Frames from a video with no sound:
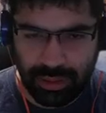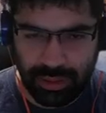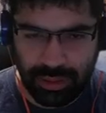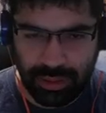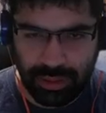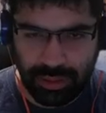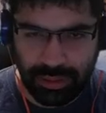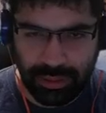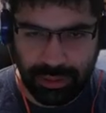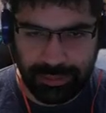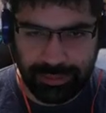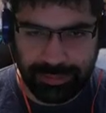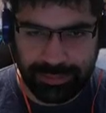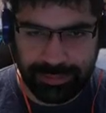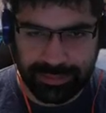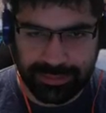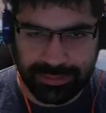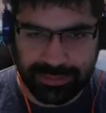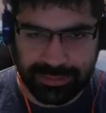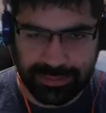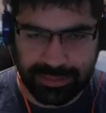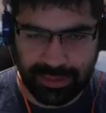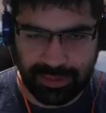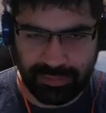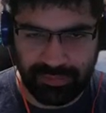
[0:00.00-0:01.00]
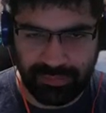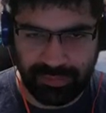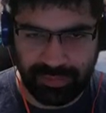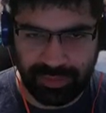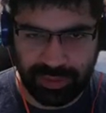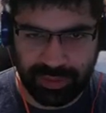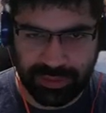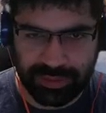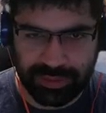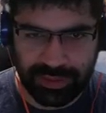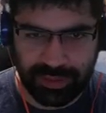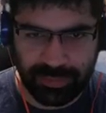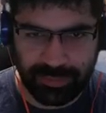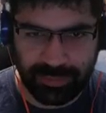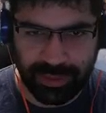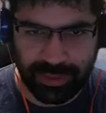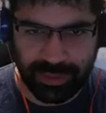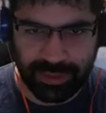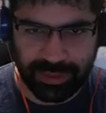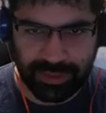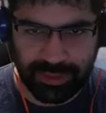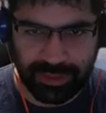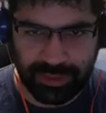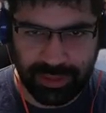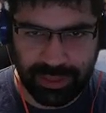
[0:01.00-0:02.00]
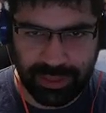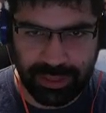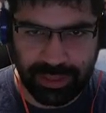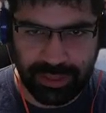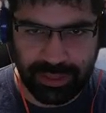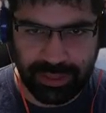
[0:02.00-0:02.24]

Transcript: And this is the first image, right?